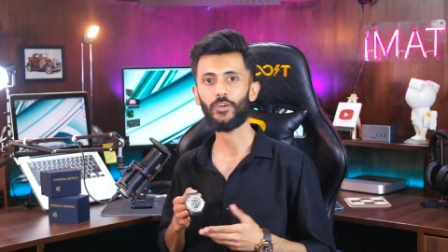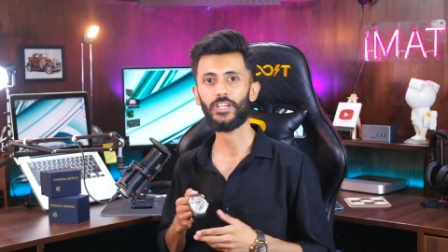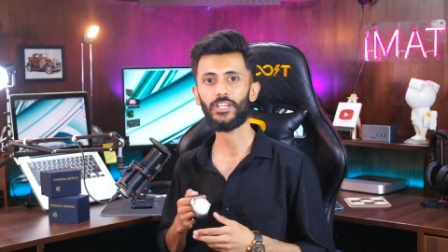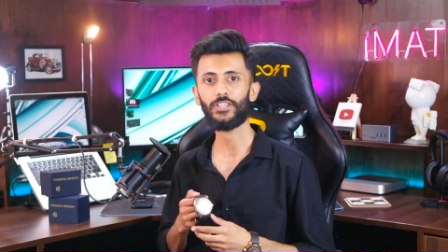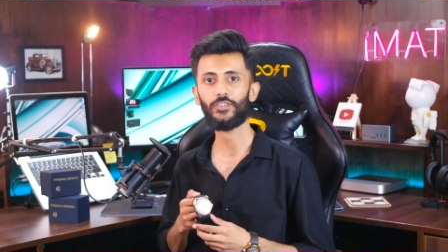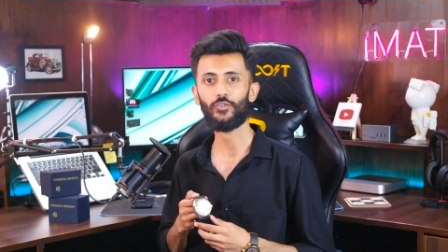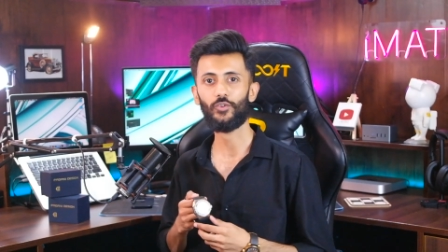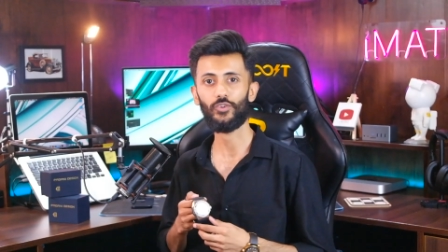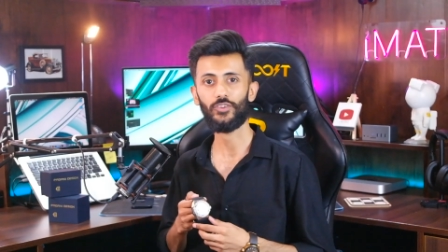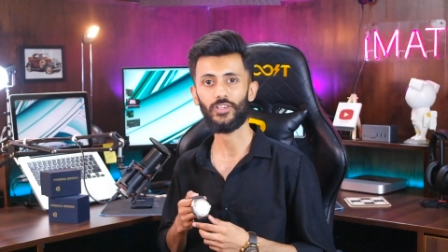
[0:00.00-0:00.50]

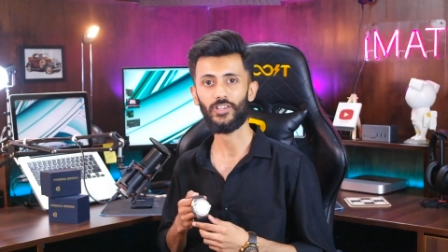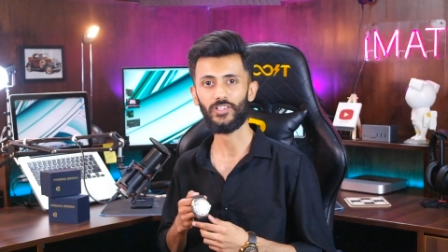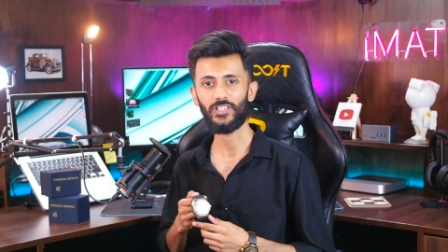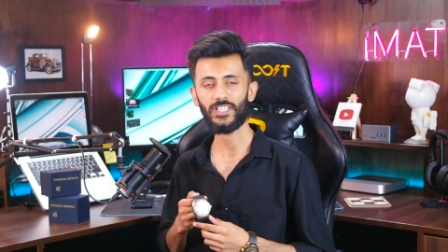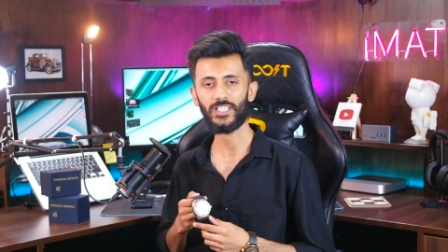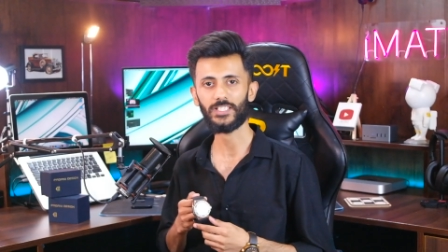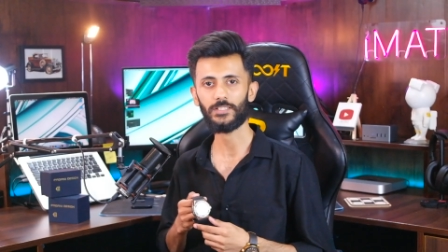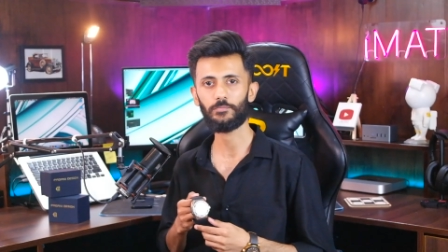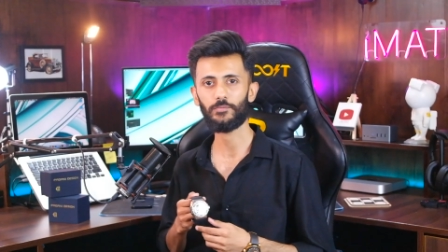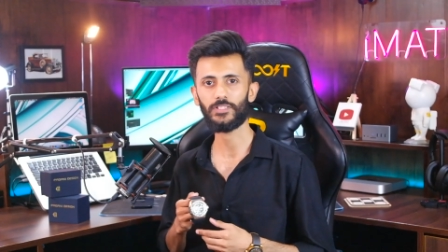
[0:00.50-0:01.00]
it on
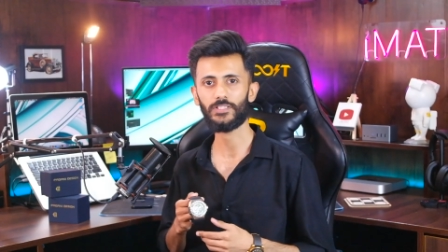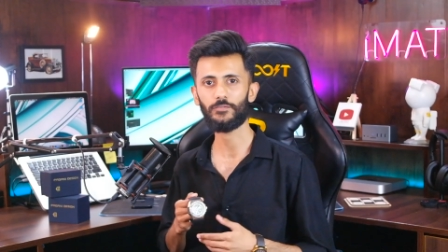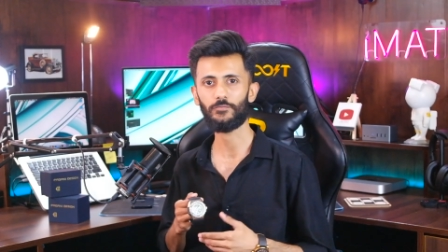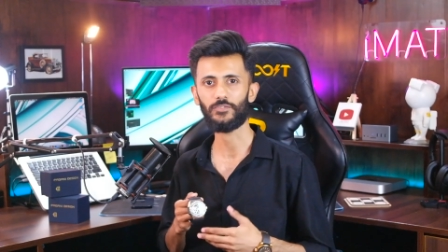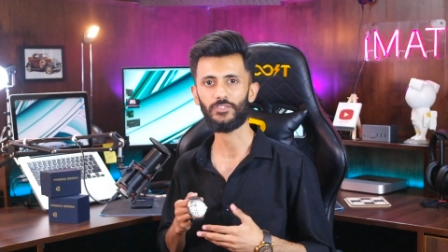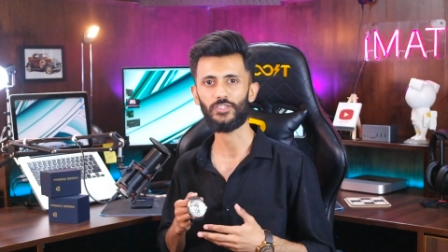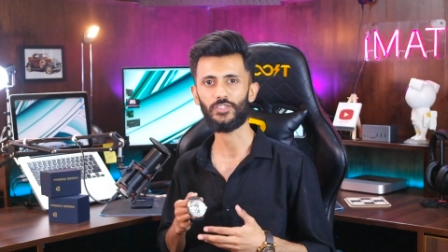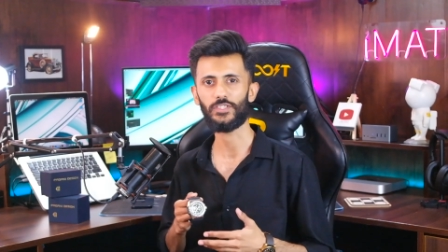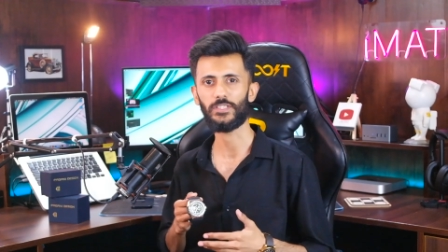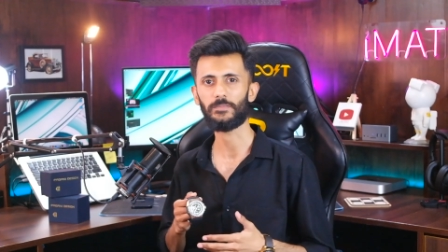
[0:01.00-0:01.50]
AliExpress,
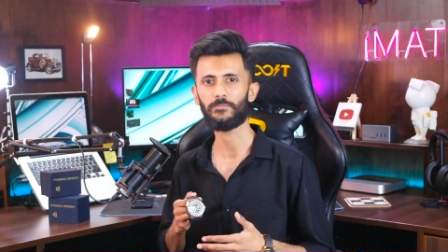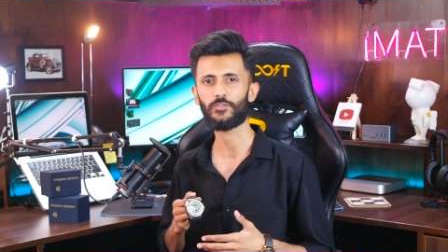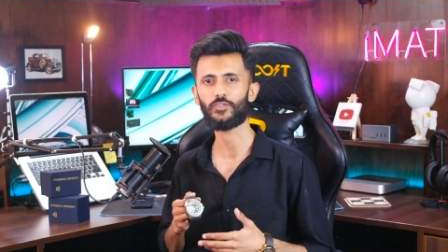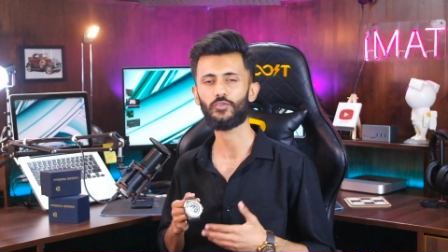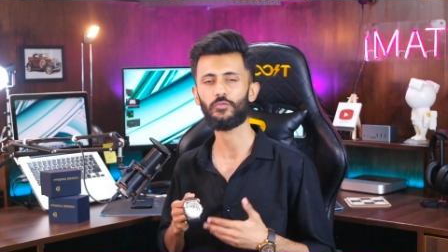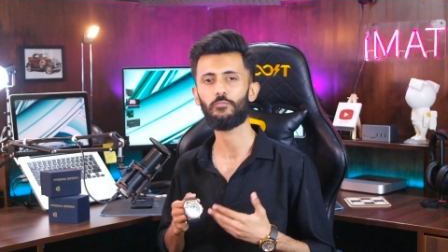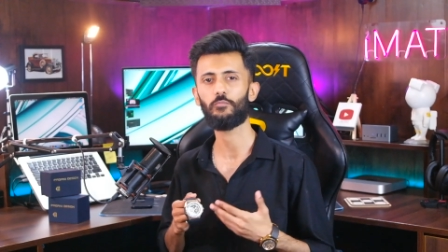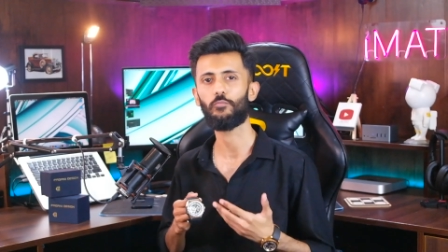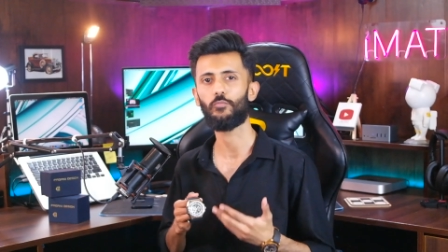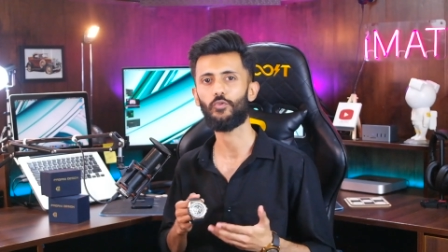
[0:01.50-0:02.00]
which ships
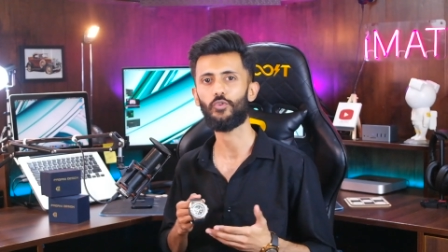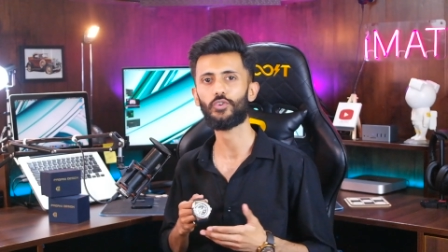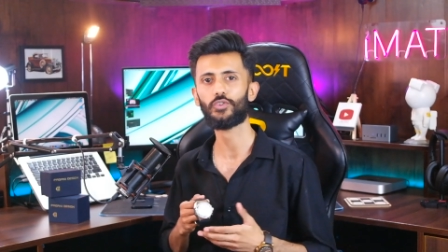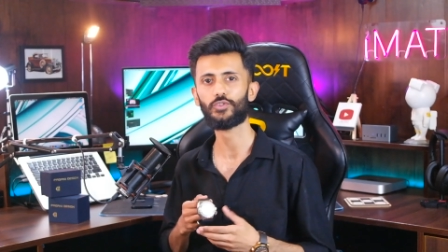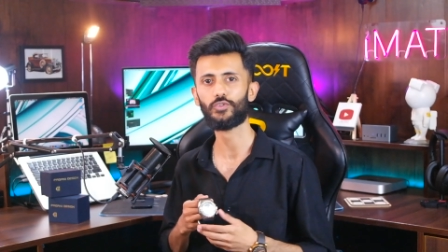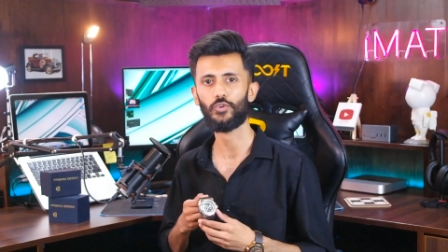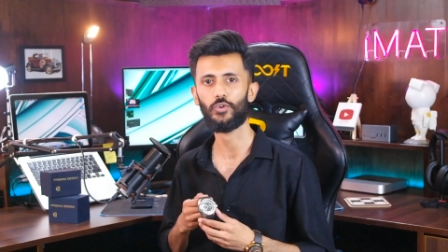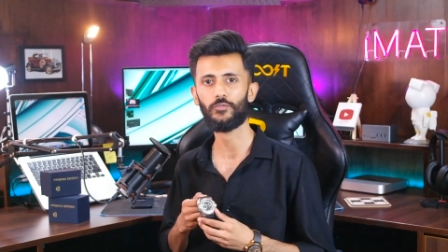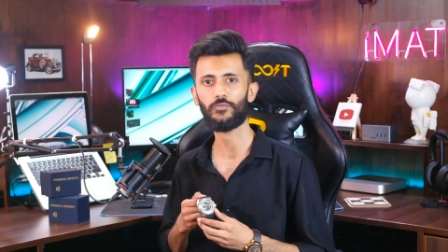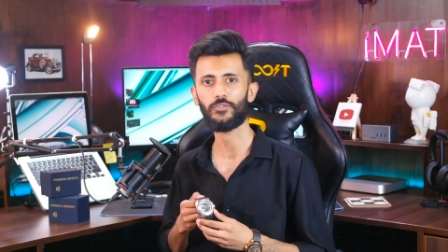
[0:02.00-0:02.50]
to
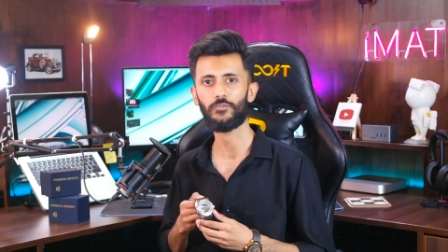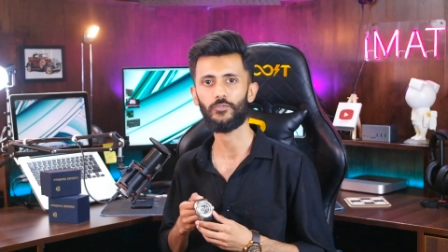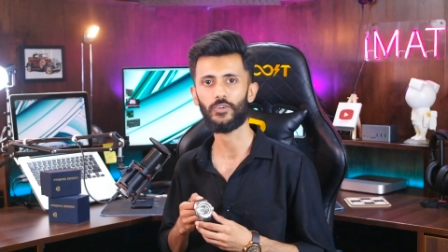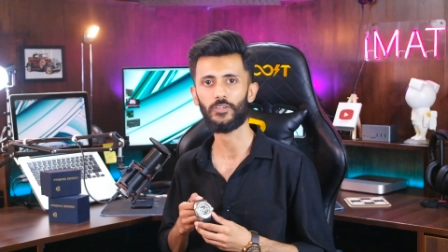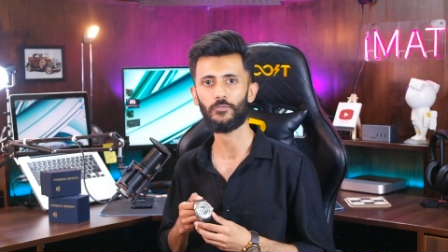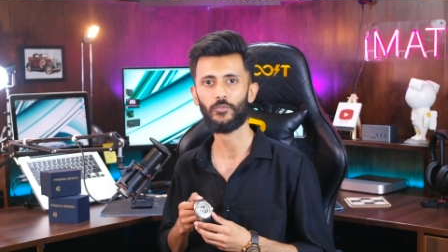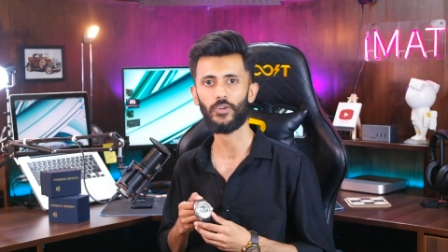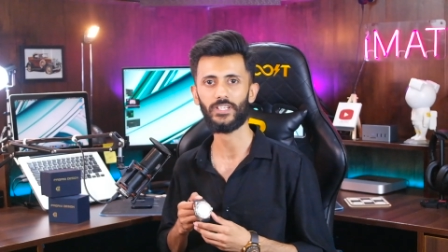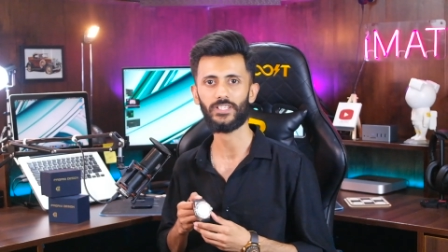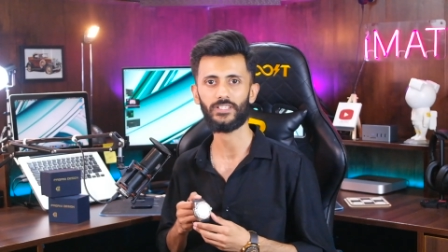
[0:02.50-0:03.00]
most of the
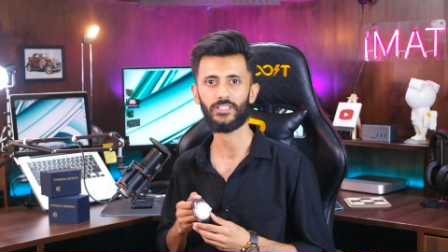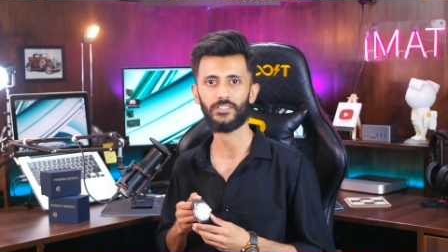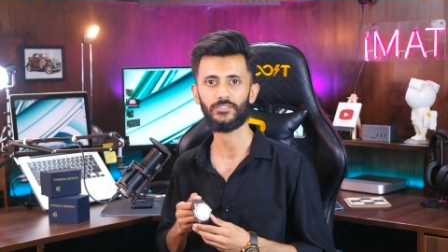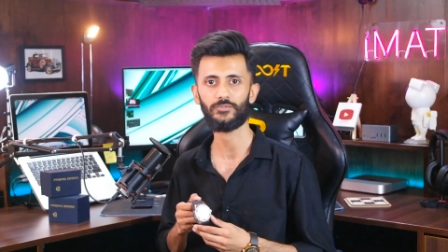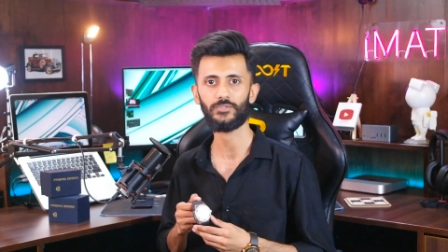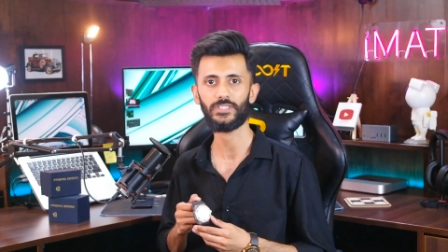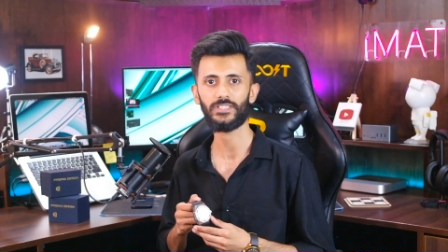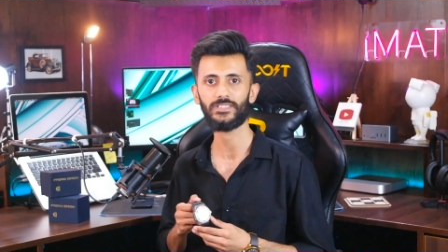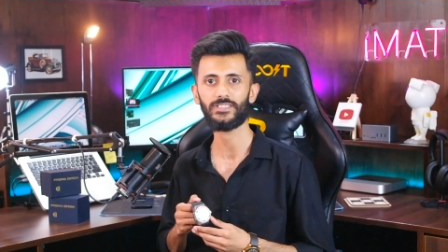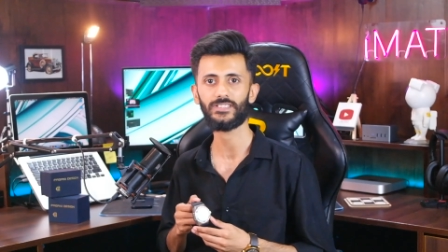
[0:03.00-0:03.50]
worldwide
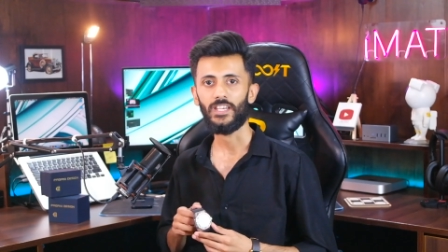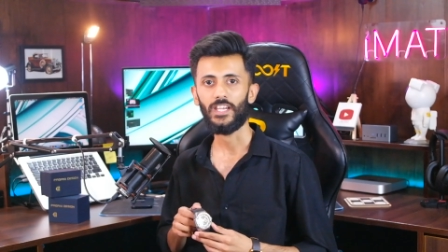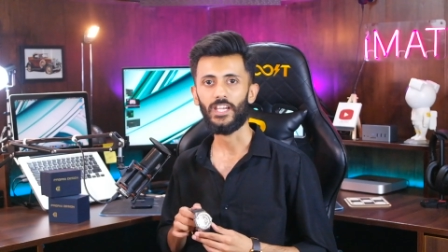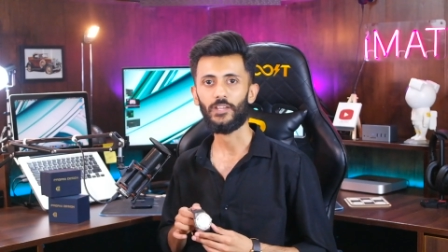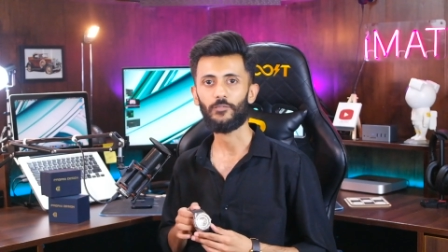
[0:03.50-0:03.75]
countries.